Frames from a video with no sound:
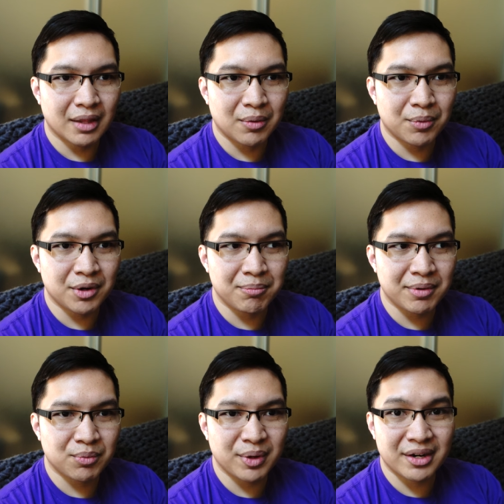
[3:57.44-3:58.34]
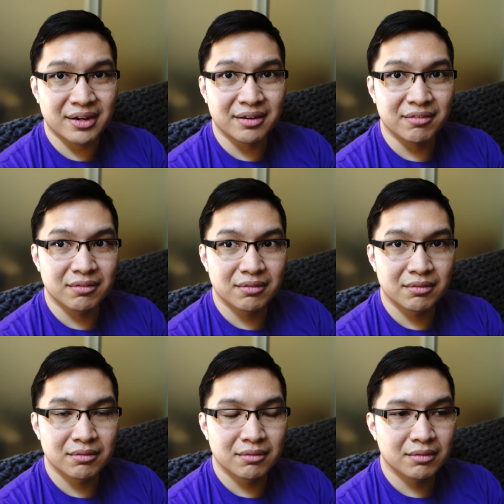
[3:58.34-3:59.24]
it wouldn't be weird.
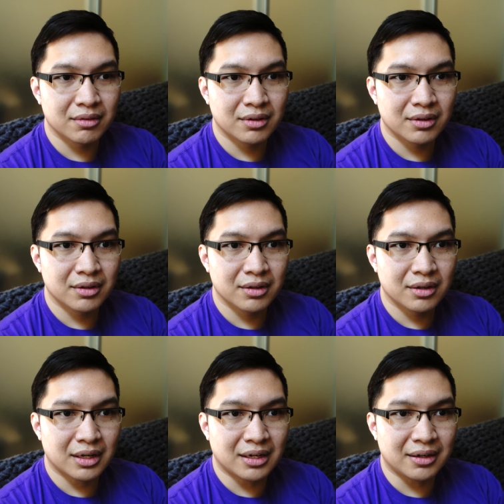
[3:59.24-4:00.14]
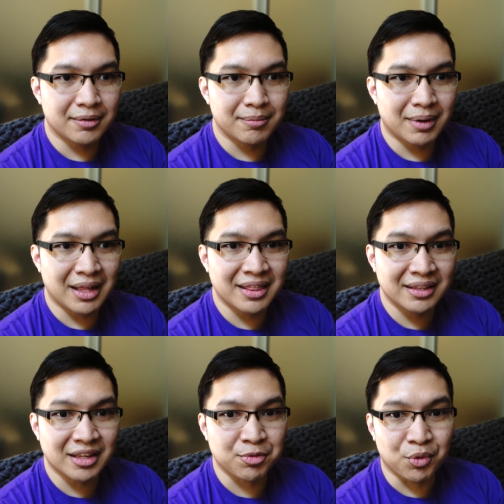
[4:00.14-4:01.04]
Um, I
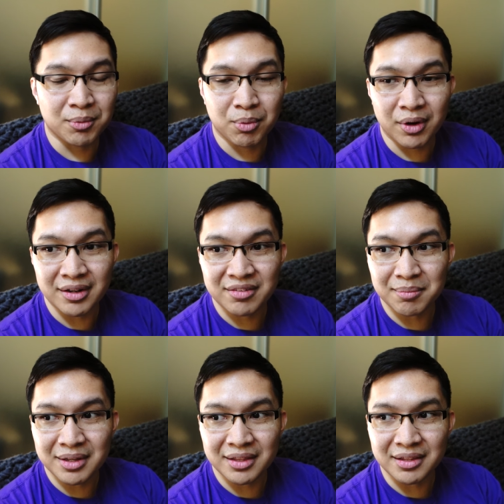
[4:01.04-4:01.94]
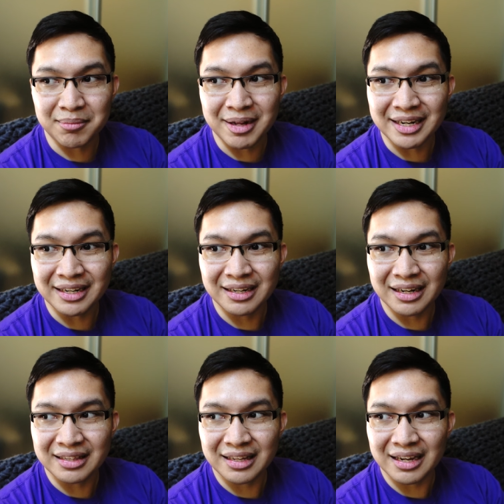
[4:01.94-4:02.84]
think that's more important to me than the money.
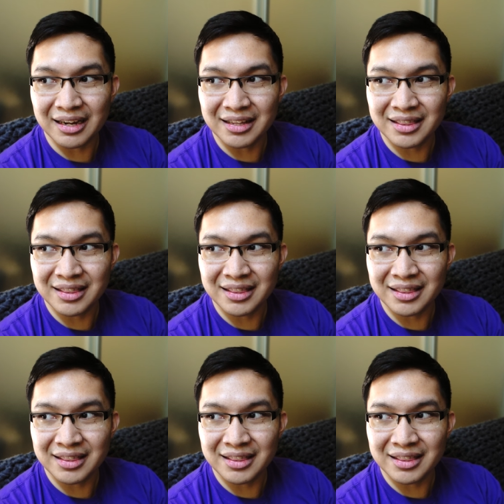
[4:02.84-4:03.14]
I, I, I